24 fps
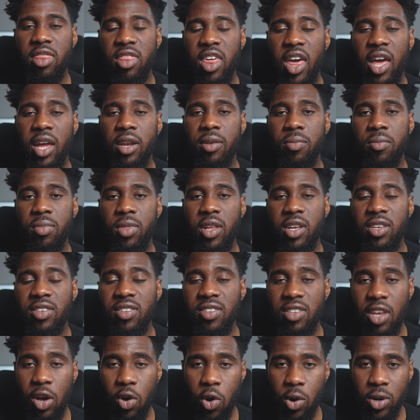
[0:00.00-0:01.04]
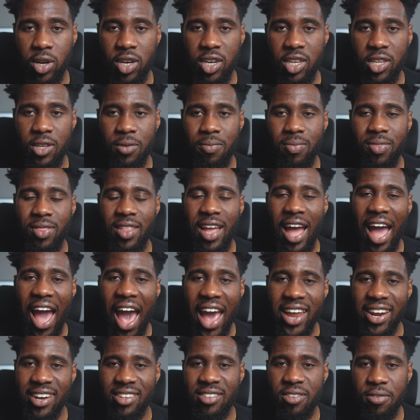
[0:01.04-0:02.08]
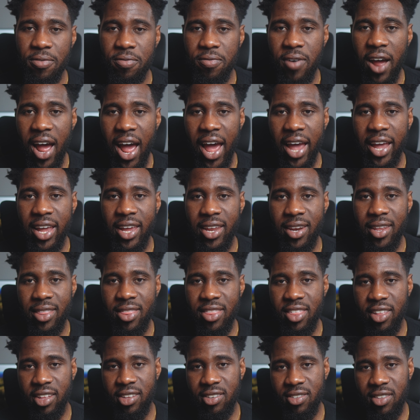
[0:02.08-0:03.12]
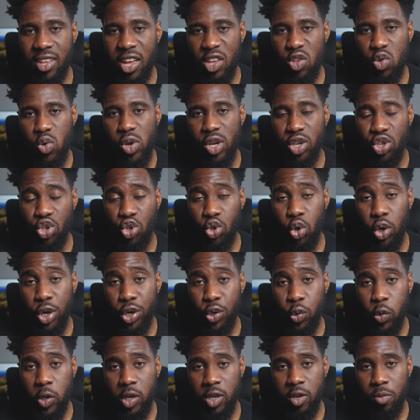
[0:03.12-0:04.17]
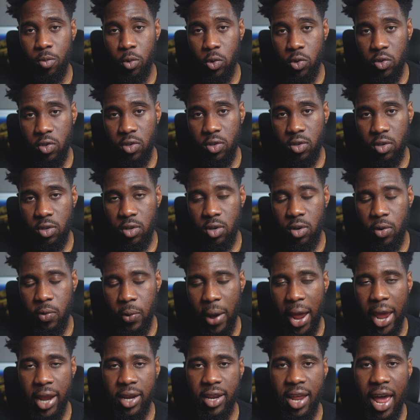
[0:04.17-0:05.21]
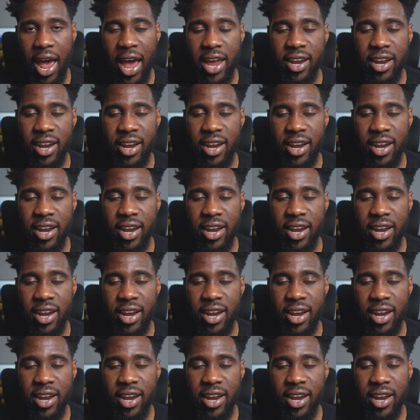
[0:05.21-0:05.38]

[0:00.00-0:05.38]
Then, secondly, identify the things that you enjoy doing the most, right?